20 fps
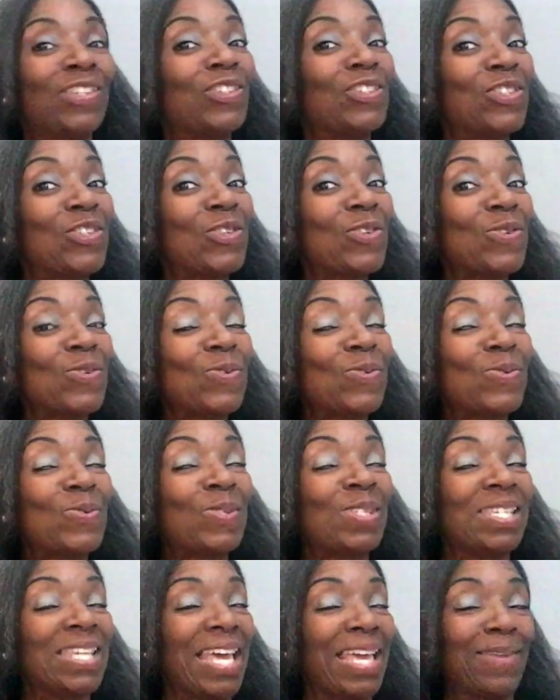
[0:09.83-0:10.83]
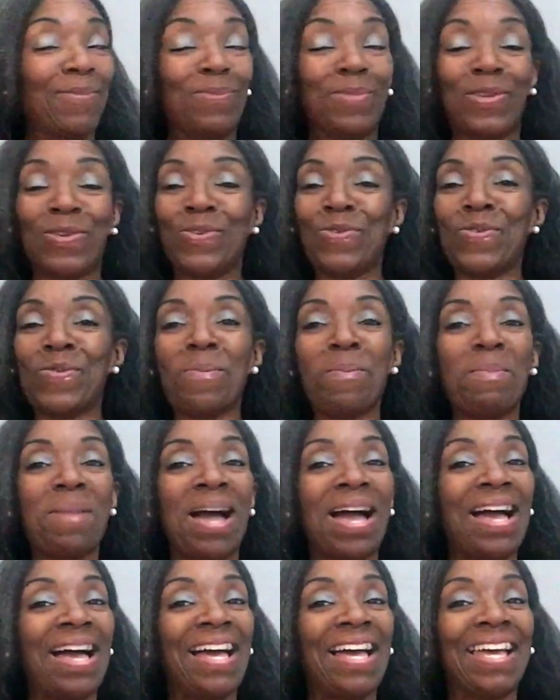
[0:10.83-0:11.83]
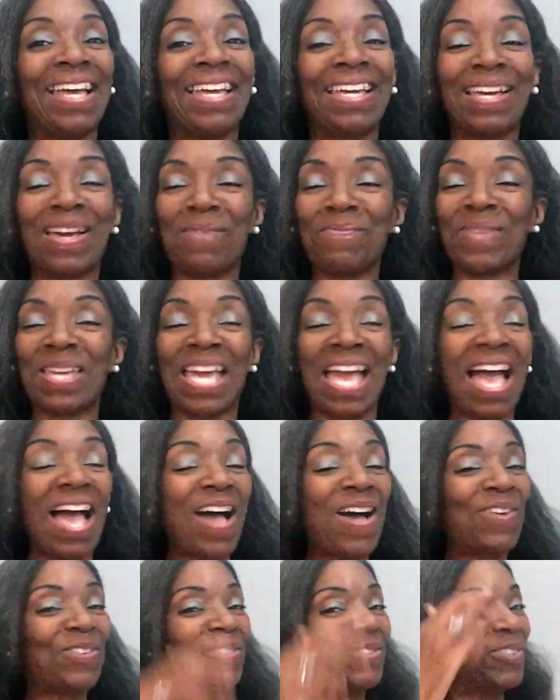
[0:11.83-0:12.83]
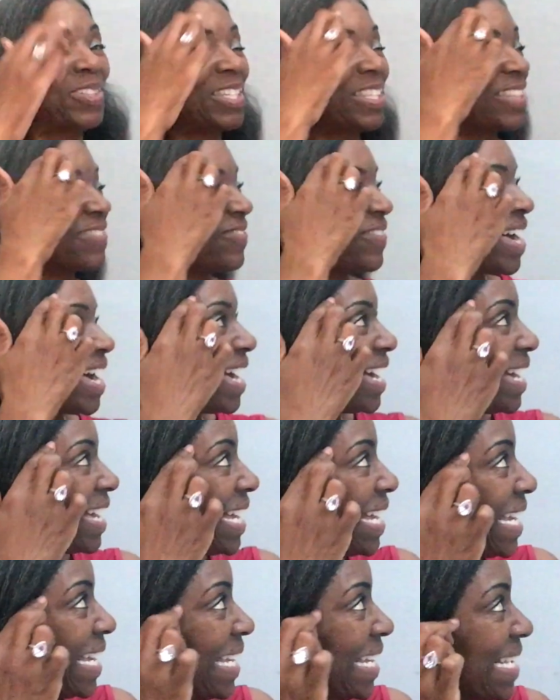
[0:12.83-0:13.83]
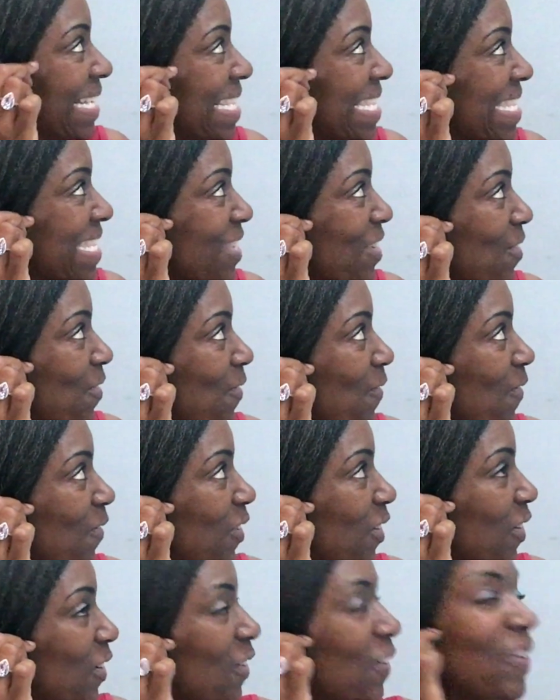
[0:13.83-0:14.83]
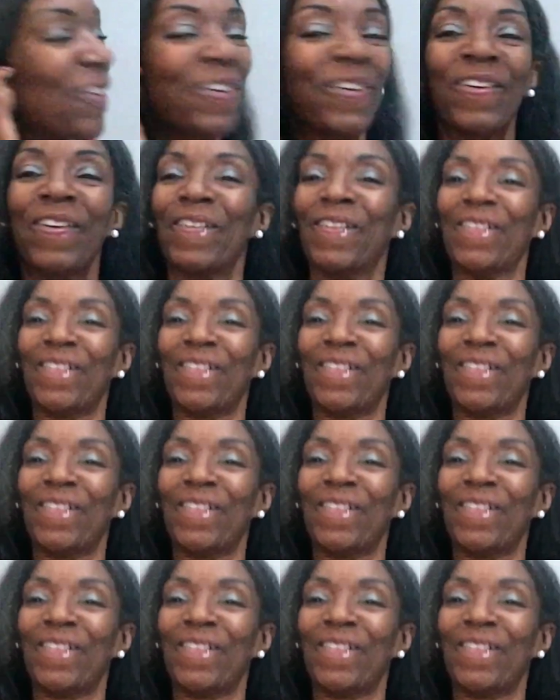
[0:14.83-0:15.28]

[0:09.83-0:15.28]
to debut my coming out with my silver